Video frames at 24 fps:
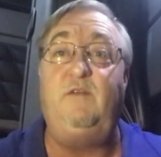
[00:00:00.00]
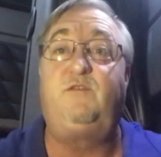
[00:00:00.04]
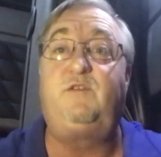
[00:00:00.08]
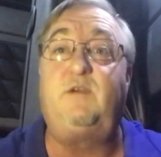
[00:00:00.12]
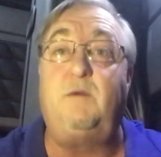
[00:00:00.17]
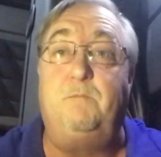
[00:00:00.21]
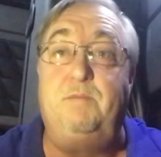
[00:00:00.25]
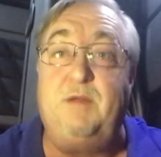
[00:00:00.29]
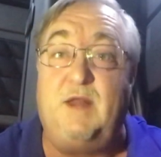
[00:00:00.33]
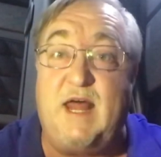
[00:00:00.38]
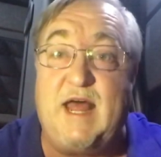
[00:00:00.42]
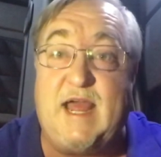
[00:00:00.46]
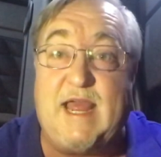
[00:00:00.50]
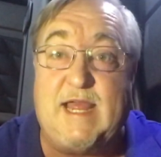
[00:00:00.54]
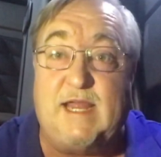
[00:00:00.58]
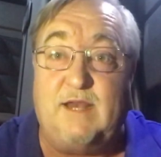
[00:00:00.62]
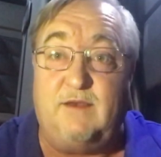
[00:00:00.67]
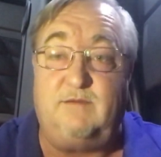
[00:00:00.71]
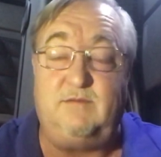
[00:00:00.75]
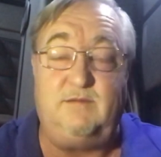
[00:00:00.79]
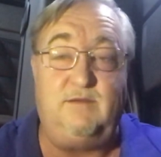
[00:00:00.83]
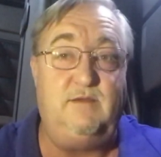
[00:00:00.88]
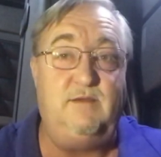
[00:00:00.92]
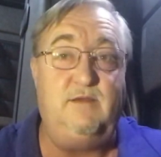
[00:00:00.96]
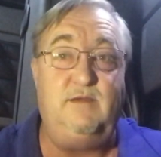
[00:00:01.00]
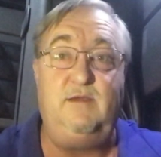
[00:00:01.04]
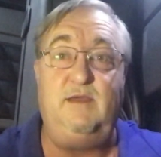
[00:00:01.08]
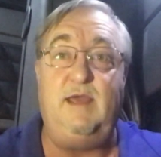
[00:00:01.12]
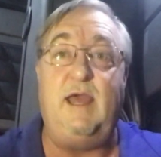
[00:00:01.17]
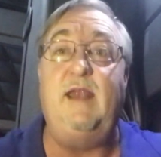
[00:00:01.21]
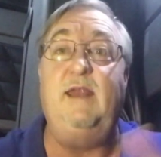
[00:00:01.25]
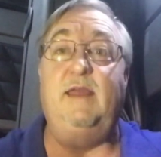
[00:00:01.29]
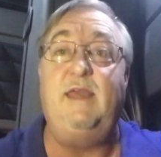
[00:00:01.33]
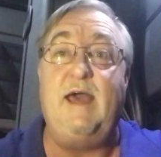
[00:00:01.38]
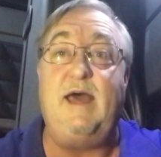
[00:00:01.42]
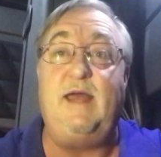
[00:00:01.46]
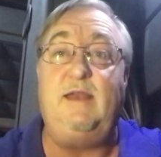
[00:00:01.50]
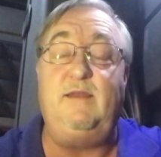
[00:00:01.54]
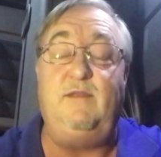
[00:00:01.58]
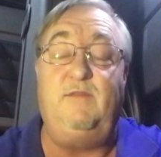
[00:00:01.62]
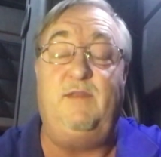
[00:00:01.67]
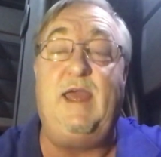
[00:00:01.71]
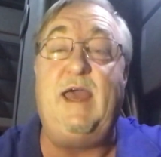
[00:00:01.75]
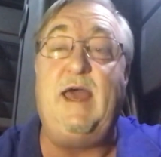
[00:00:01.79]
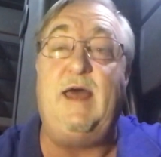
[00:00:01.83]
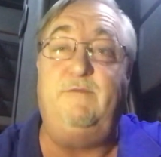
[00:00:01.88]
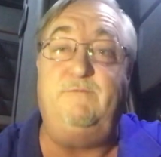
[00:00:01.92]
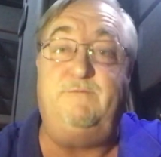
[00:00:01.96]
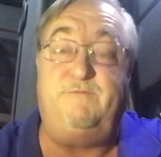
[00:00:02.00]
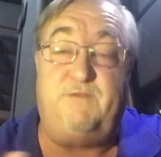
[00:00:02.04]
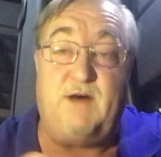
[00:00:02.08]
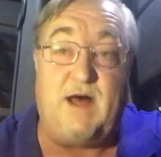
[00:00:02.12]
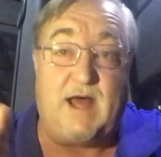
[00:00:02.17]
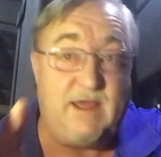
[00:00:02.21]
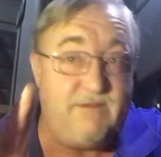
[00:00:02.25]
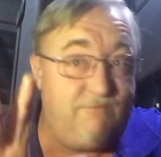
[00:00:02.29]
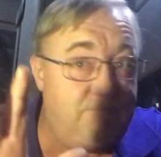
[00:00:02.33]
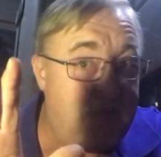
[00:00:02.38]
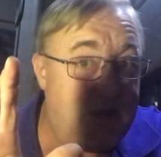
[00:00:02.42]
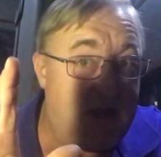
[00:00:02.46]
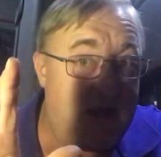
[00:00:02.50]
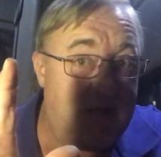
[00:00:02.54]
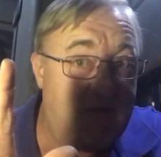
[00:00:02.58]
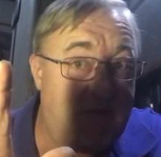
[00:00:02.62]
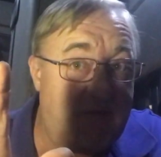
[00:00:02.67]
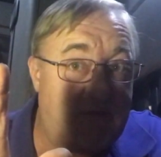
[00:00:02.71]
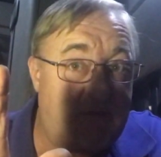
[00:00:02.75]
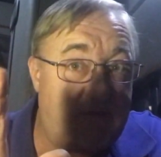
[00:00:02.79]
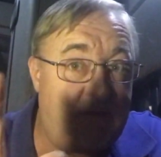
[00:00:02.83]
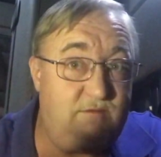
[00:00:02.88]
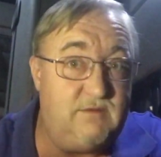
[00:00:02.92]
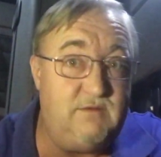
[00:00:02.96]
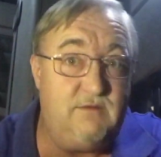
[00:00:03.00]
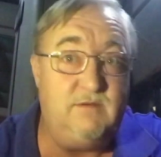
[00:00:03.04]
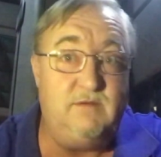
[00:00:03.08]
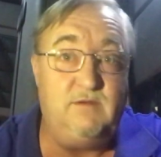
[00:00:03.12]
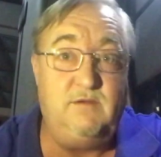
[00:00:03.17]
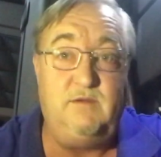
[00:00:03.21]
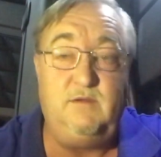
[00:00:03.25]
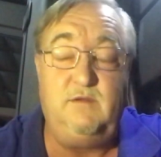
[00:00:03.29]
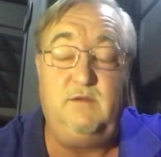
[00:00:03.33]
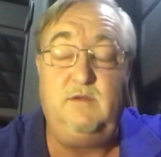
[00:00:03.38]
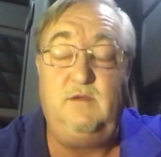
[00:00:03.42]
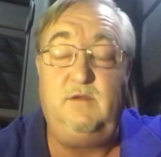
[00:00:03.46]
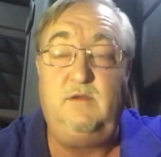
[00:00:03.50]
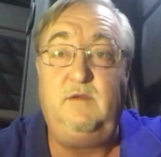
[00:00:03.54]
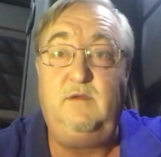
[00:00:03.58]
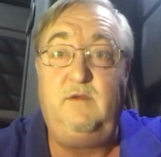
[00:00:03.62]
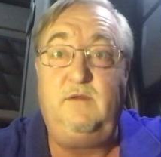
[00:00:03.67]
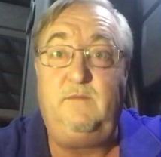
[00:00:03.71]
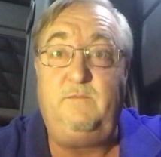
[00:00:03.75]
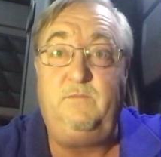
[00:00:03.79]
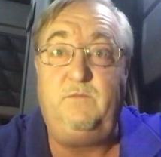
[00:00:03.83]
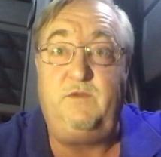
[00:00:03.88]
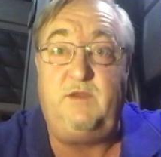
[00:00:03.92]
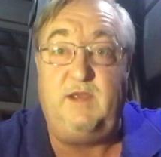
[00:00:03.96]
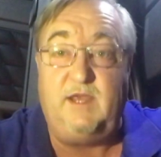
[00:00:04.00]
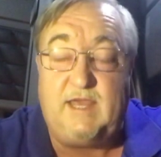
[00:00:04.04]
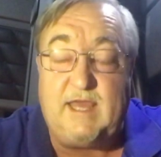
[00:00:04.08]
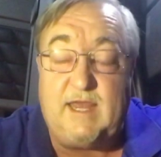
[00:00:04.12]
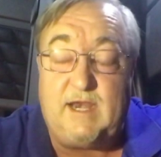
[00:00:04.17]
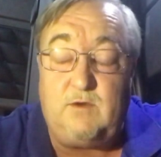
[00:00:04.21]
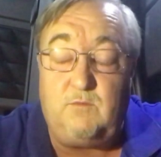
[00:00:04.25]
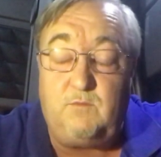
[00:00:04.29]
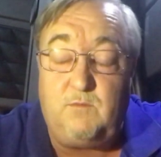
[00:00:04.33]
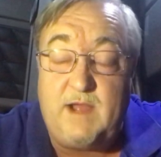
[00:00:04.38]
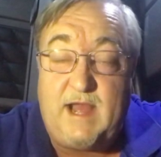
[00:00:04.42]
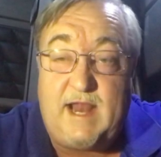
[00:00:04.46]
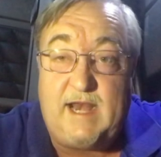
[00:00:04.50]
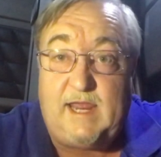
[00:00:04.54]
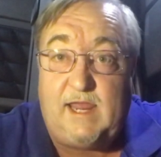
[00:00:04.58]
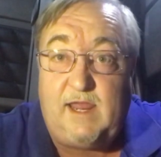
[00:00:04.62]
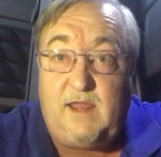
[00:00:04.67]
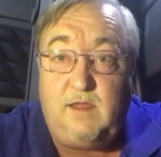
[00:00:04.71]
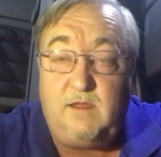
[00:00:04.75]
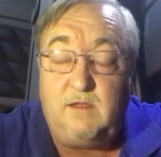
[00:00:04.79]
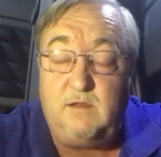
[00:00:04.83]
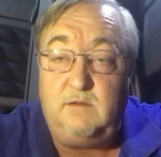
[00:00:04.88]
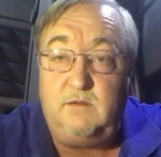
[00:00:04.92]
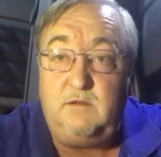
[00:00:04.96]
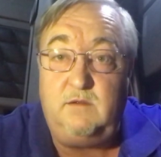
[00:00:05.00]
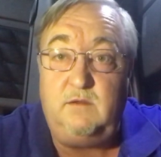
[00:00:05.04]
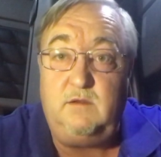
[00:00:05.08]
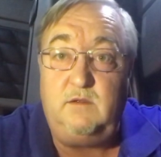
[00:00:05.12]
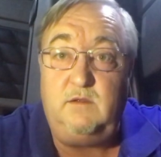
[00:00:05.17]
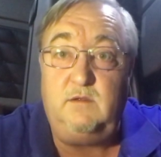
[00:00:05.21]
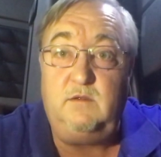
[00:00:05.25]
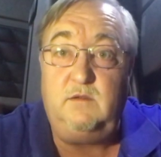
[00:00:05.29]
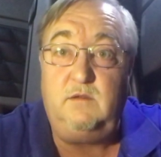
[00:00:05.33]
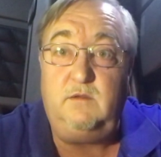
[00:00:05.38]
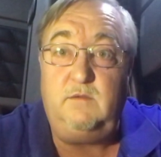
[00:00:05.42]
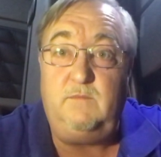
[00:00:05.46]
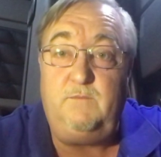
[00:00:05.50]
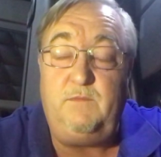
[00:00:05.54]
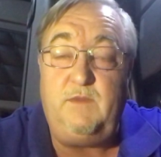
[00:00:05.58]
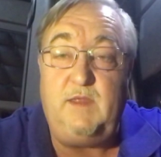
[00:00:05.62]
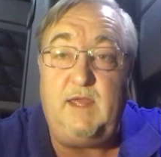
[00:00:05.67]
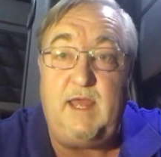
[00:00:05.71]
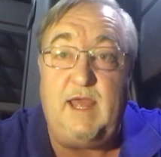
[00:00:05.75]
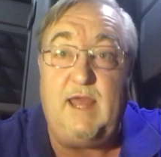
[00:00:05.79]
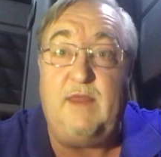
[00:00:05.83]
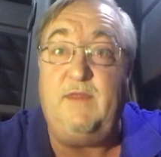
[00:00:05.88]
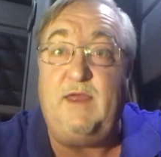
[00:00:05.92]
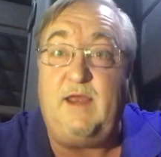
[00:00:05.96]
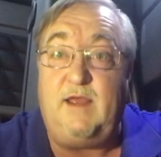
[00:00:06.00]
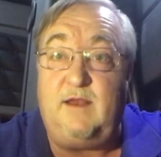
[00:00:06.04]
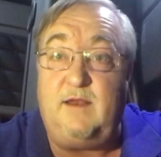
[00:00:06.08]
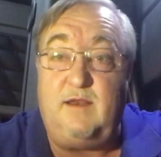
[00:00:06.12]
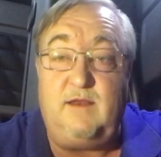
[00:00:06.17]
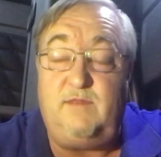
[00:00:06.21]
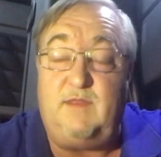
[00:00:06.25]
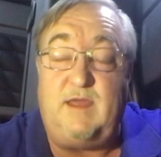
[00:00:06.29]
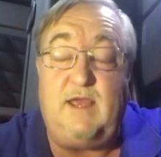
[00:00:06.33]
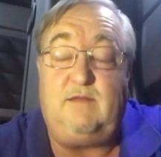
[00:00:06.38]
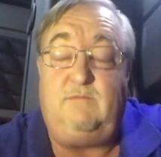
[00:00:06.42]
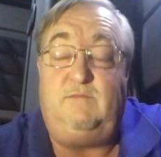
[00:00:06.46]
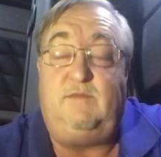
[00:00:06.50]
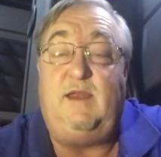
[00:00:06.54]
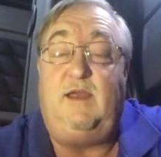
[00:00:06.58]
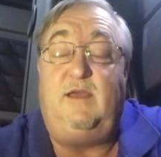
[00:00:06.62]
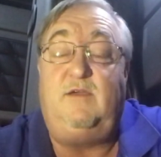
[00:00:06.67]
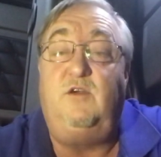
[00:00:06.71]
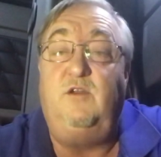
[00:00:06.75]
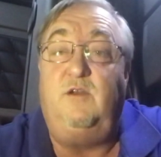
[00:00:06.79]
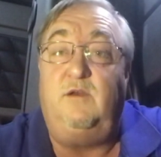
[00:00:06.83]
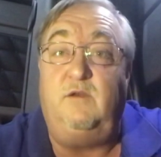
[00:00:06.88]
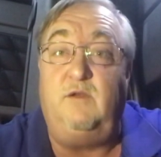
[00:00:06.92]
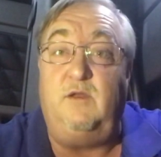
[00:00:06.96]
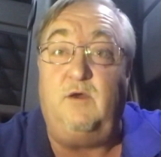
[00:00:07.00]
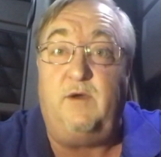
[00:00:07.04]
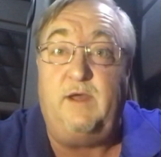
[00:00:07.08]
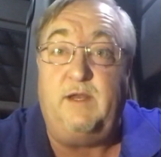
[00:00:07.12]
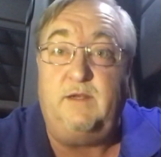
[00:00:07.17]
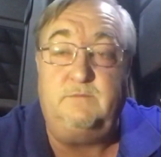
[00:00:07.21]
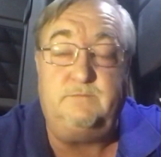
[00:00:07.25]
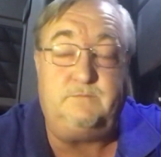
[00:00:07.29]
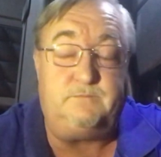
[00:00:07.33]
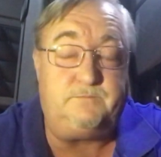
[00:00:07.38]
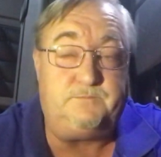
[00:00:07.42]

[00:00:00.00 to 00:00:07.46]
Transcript: compliant, and yet they had 5 months to get it ready, and they couldn't do it.